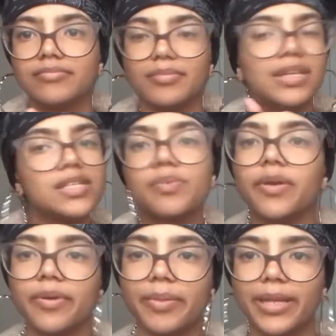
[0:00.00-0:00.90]
Please
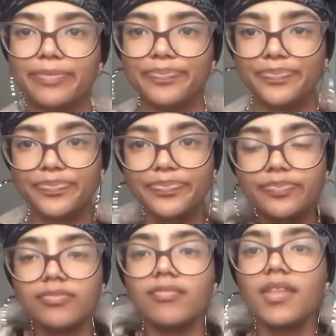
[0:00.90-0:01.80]
bear with me.
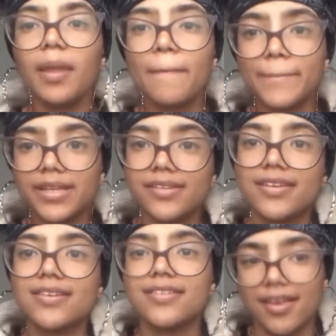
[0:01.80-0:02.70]
But
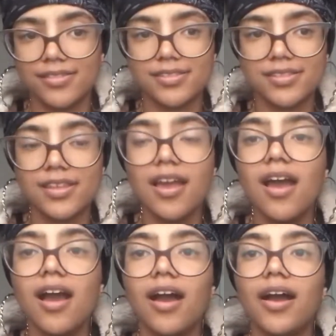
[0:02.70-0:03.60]
yes,
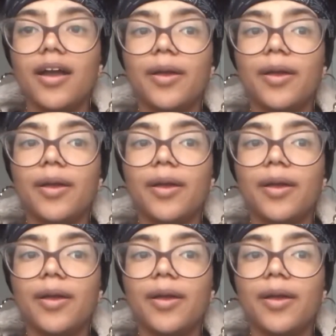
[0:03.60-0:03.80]
so